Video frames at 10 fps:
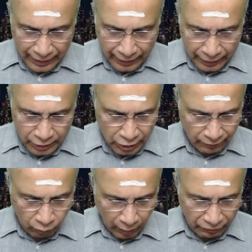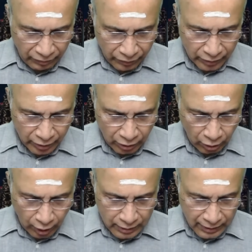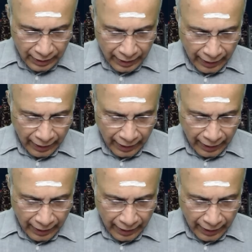and achieved 153 knots